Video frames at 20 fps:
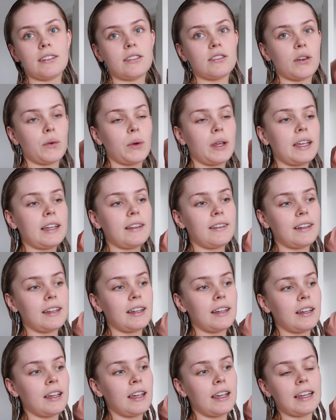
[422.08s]
It's so
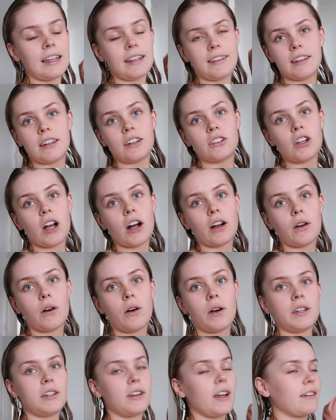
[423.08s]
easy to chuck
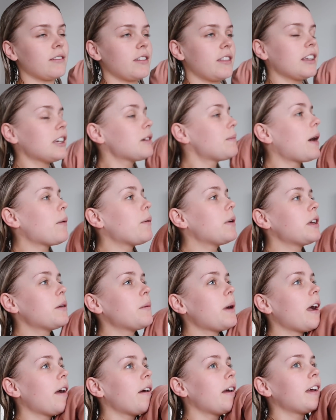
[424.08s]
on. You don't have to think about what you're
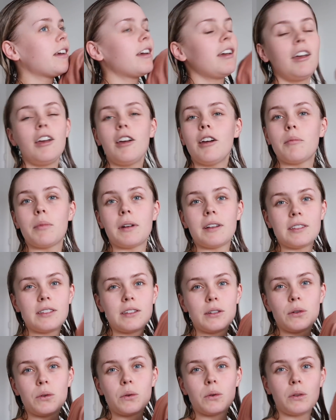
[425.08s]
wearing, but it
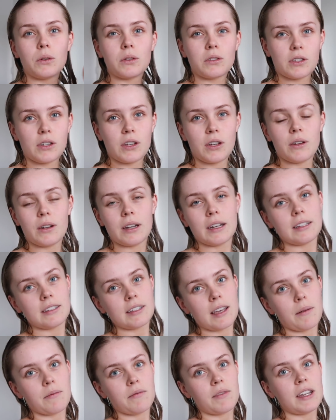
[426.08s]
still looks cute and it's
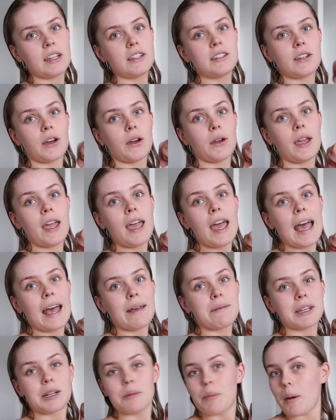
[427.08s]
comfy. So I'm
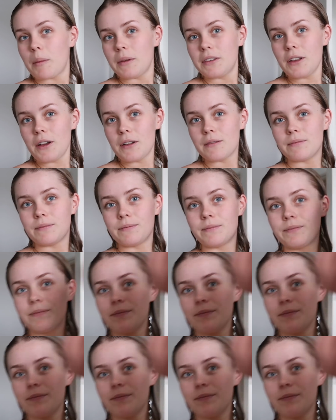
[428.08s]
gonna pop this on.